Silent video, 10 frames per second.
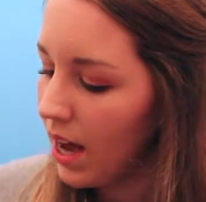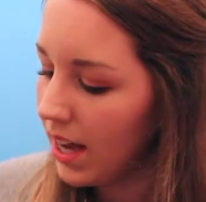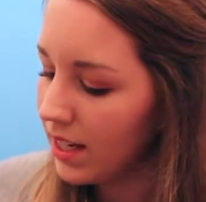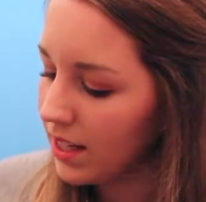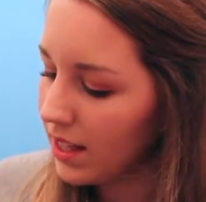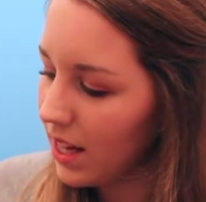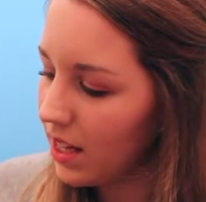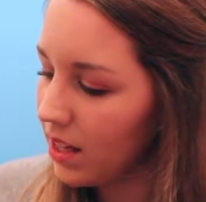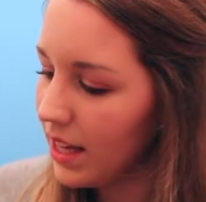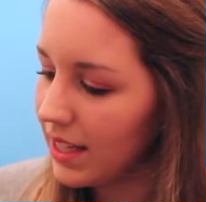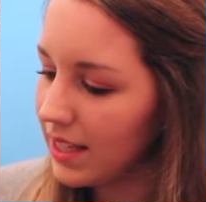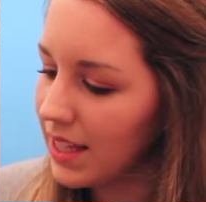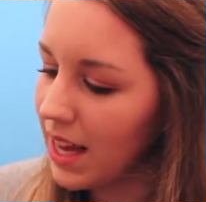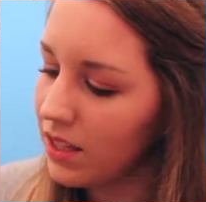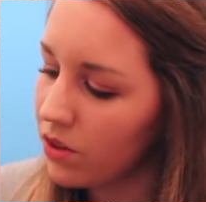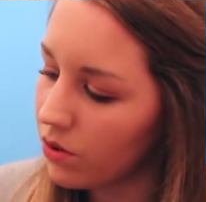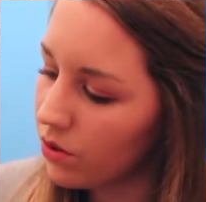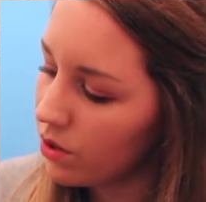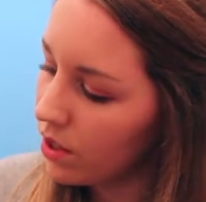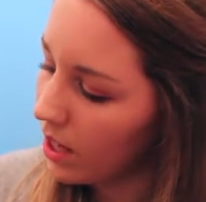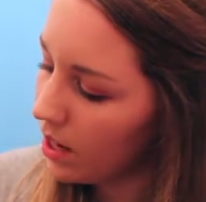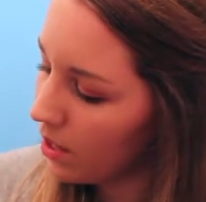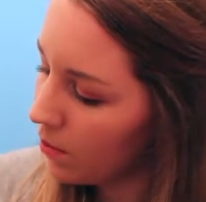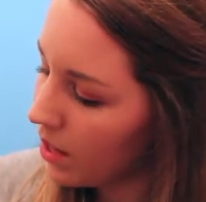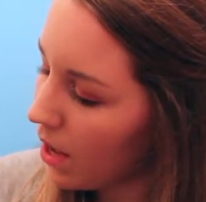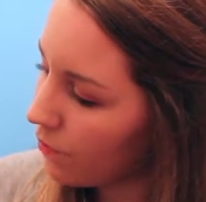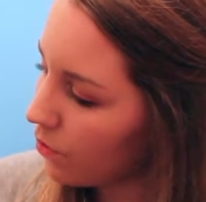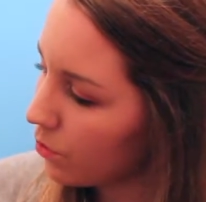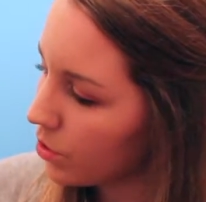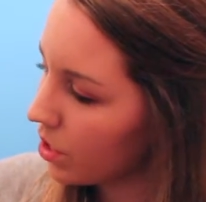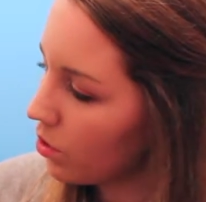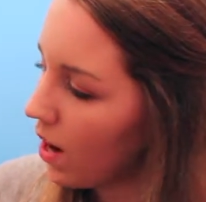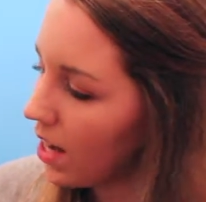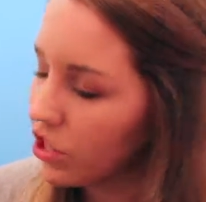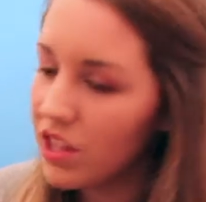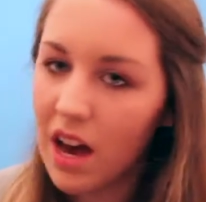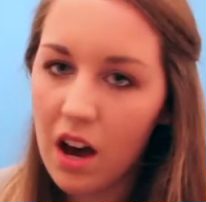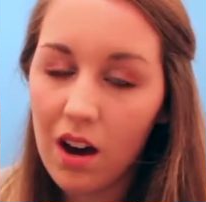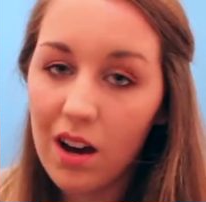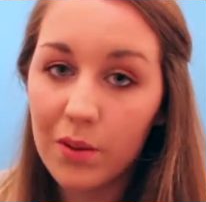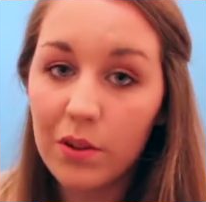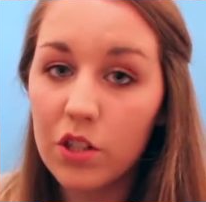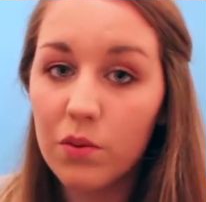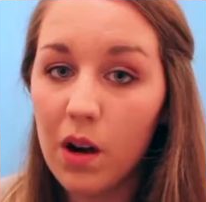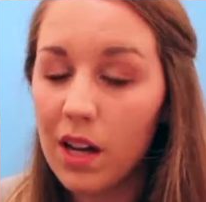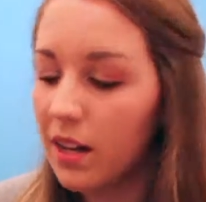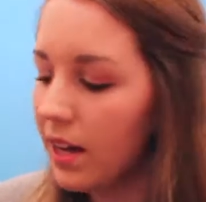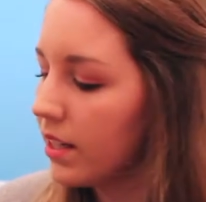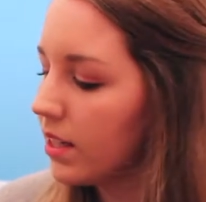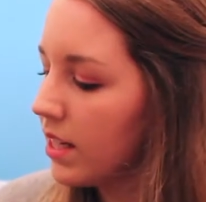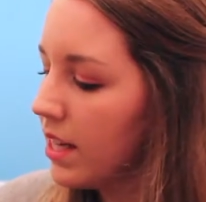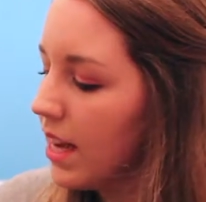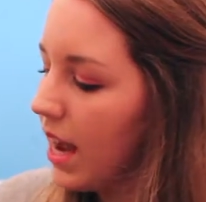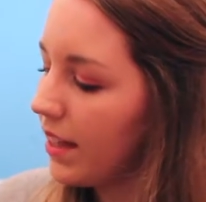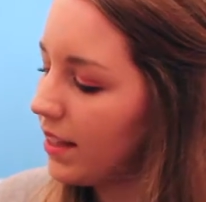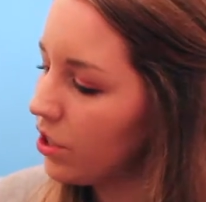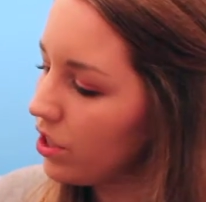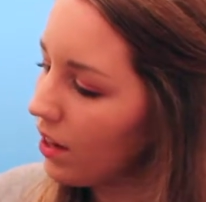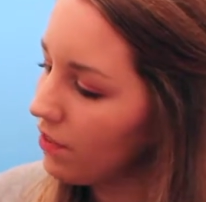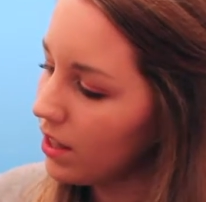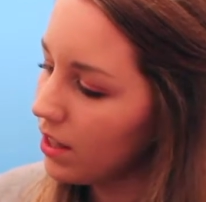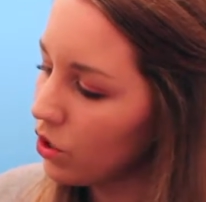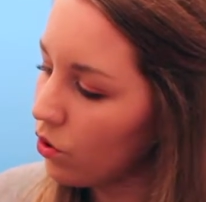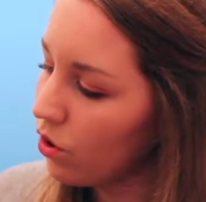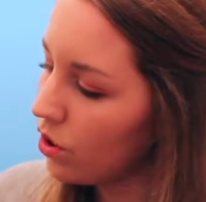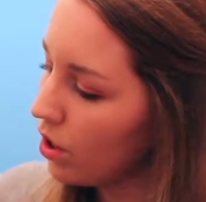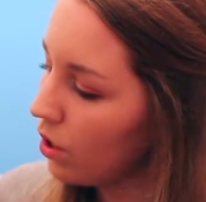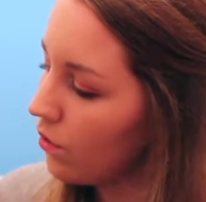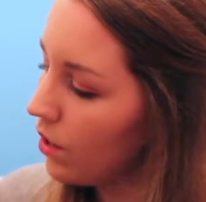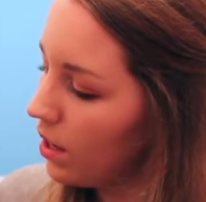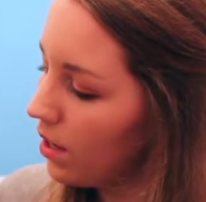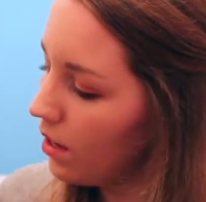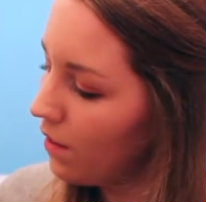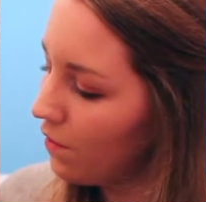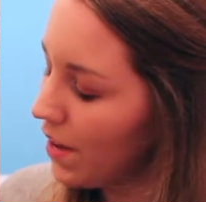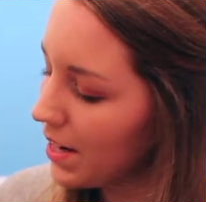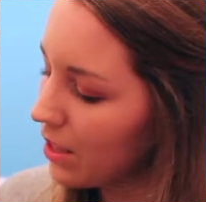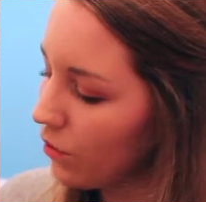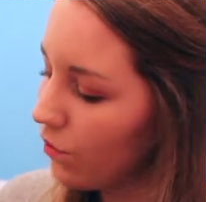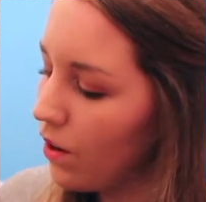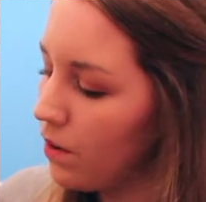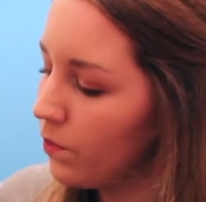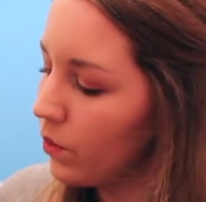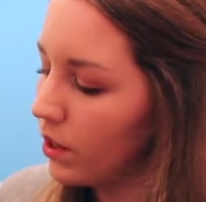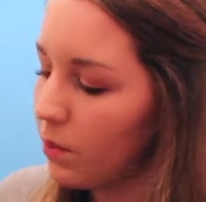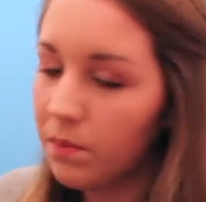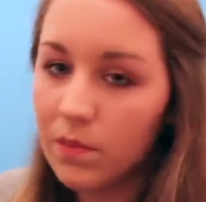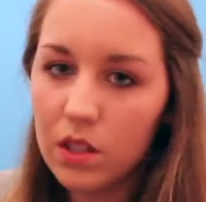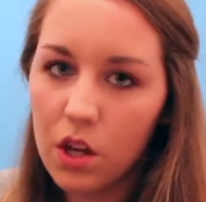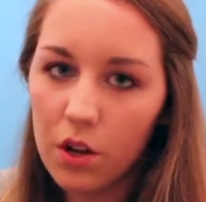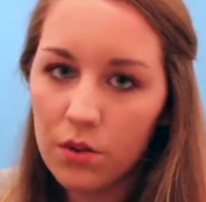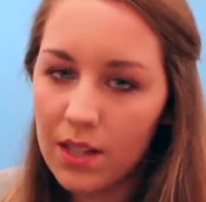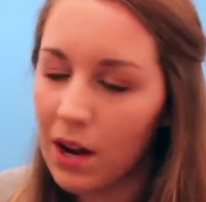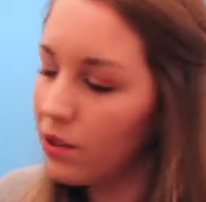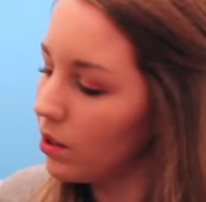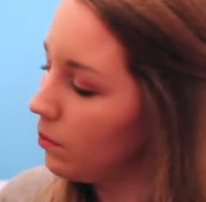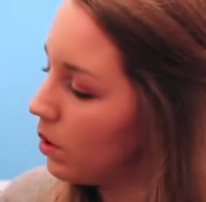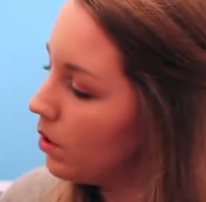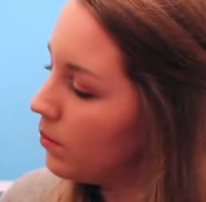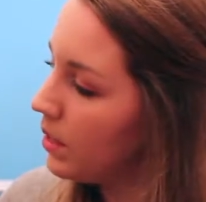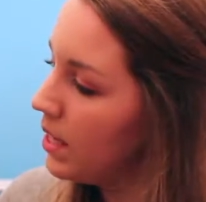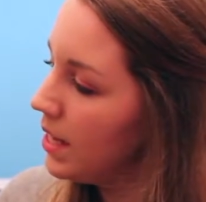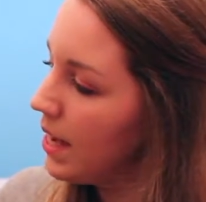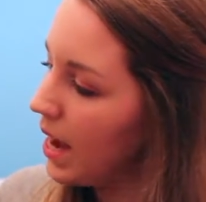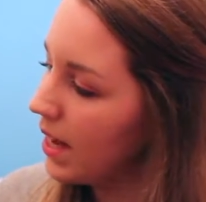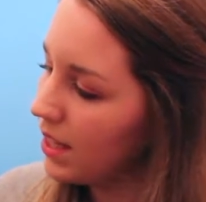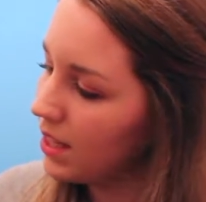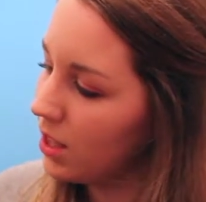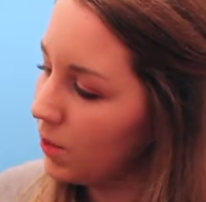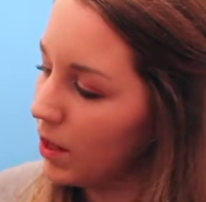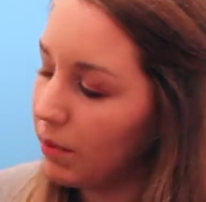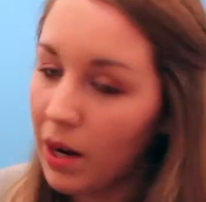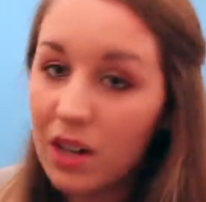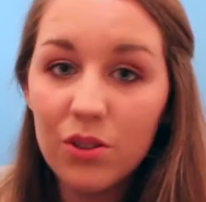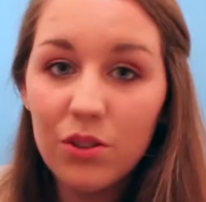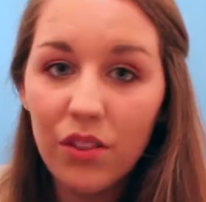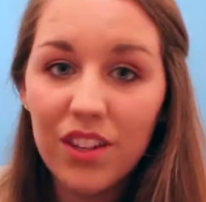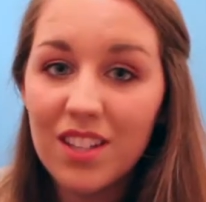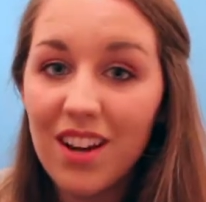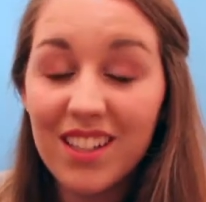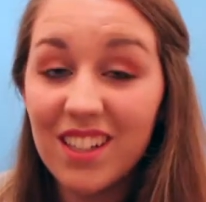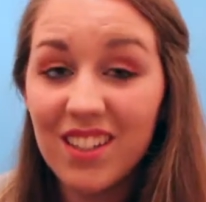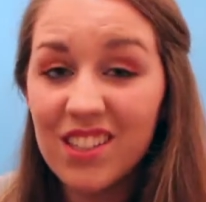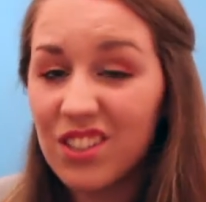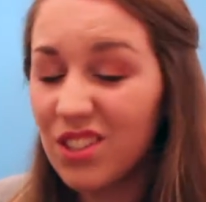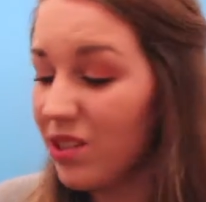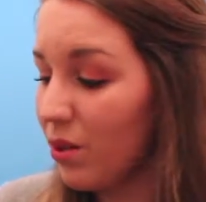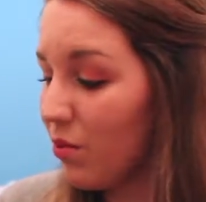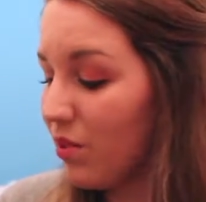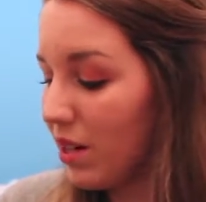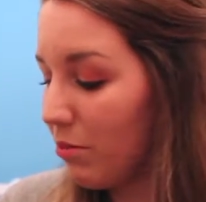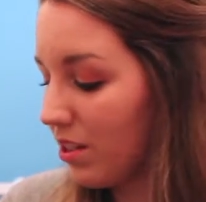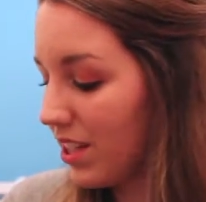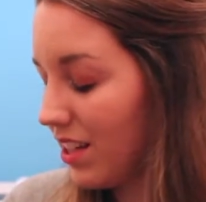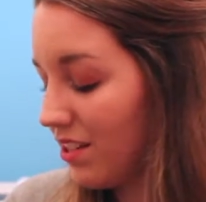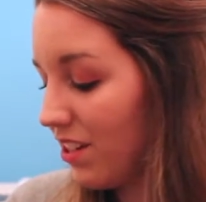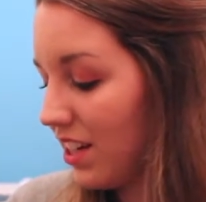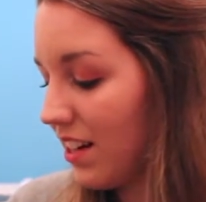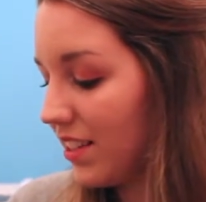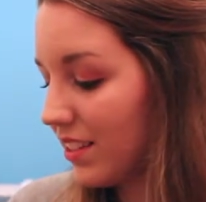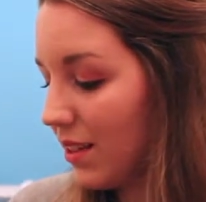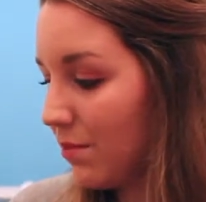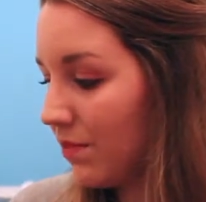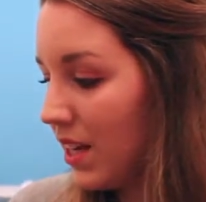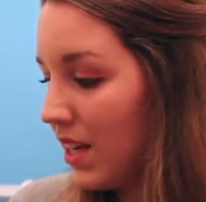And they are like sandals. They're kind of platformed. So they're not actually that high, which is what I liked. And they just have like this crossover effect at the front with the toes out at the bottom and then this big buckle on the side and I just thought they were really pretty and I really liked them